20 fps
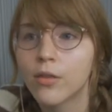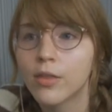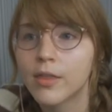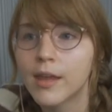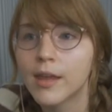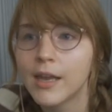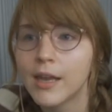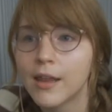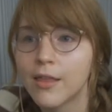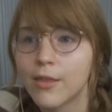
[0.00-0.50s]

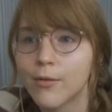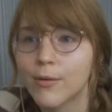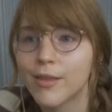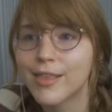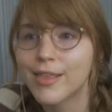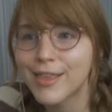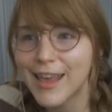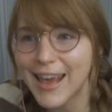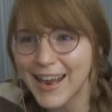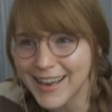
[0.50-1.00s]
titty
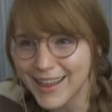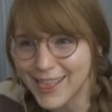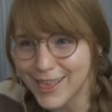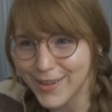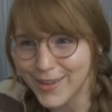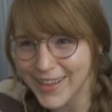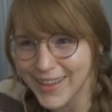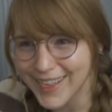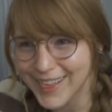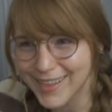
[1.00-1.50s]
twist
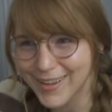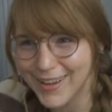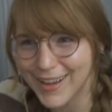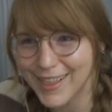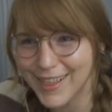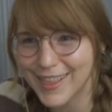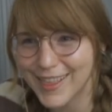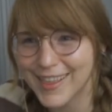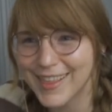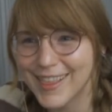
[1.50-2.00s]

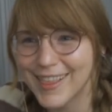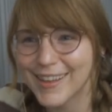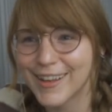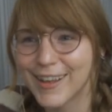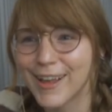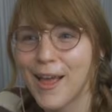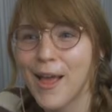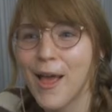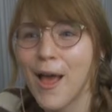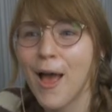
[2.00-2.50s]

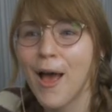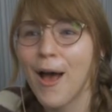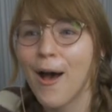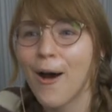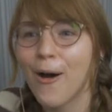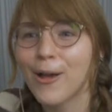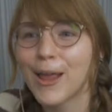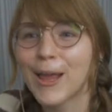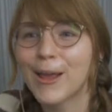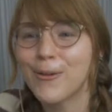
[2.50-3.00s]
Shinjuku.
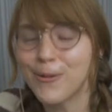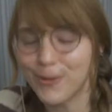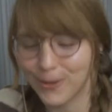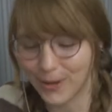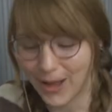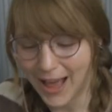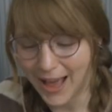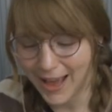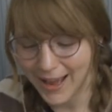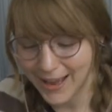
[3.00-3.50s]
Okay,
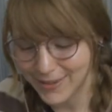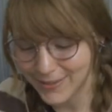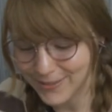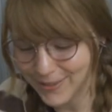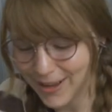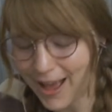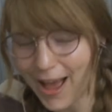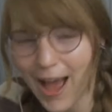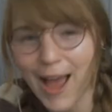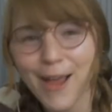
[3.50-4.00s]
cool. I
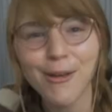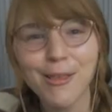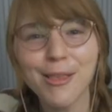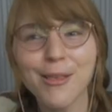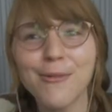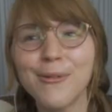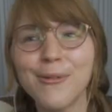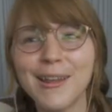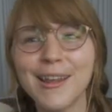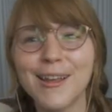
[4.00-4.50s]

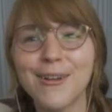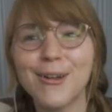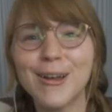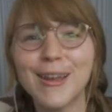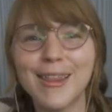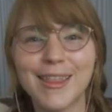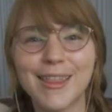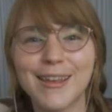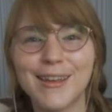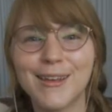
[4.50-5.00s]
also want to go
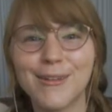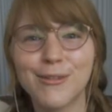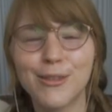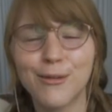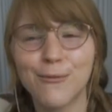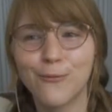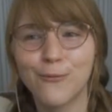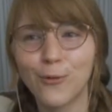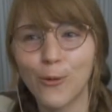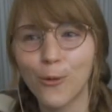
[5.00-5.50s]
to
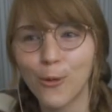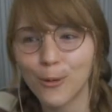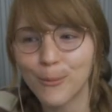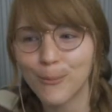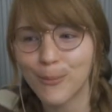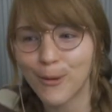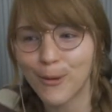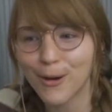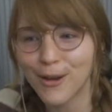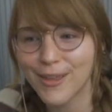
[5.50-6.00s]
the boar
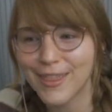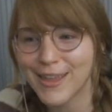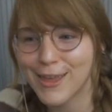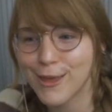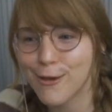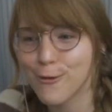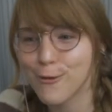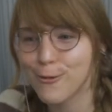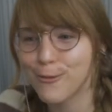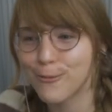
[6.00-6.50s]
bar that
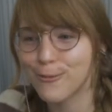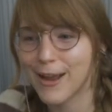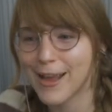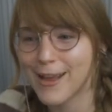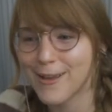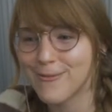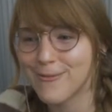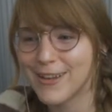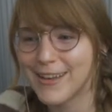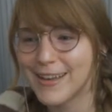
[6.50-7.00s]
you
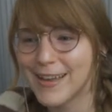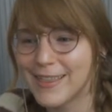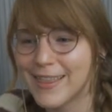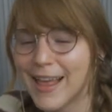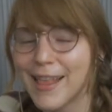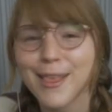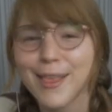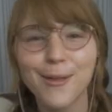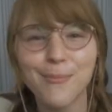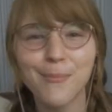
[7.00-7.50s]
recommended.
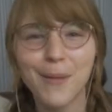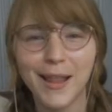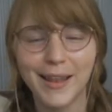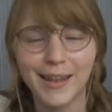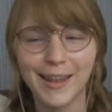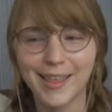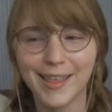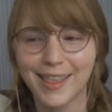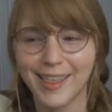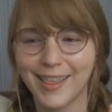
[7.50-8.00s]
That's on my
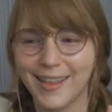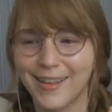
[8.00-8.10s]
list